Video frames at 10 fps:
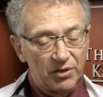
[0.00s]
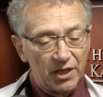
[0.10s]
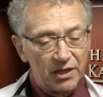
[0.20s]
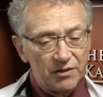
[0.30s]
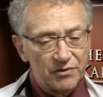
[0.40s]

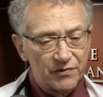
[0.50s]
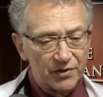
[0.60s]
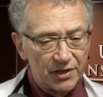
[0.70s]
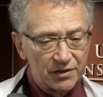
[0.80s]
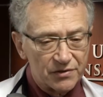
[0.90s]
K U is
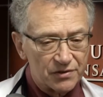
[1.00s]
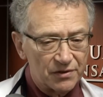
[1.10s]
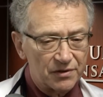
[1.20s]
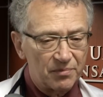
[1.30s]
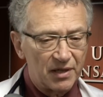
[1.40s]
very
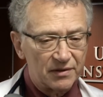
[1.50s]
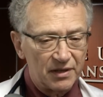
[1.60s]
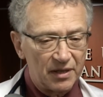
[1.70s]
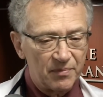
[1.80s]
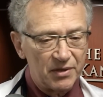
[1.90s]
concerned about
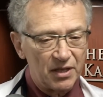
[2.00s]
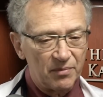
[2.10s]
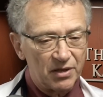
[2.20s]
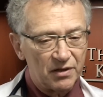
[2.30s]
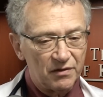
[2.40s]
the
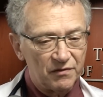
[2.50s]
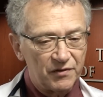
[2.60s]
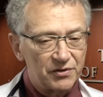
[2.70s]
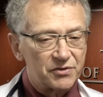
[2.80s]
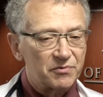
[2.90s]
epidemic and
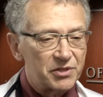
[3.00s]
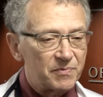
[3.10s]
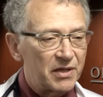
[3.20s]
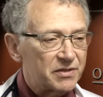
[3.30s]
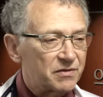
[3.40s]
feels a
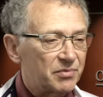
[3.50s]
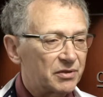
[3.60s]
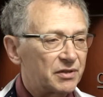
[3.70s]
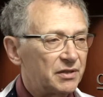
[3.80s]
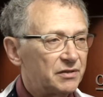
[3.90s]

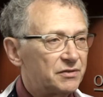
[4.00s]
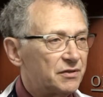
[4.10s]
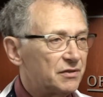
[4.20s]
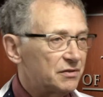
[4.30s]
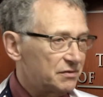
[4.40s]
responsibility to
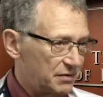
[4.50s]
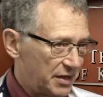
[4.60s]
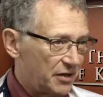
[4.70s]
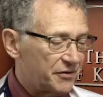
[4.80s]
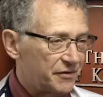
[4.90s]
the
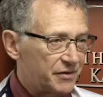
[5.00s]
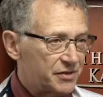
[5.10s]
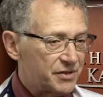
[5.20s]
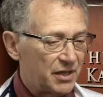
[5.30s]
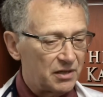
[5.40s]
health of the
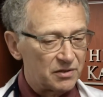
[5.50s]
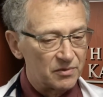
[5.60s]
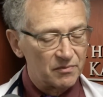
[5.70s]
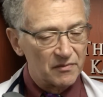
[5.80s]
state.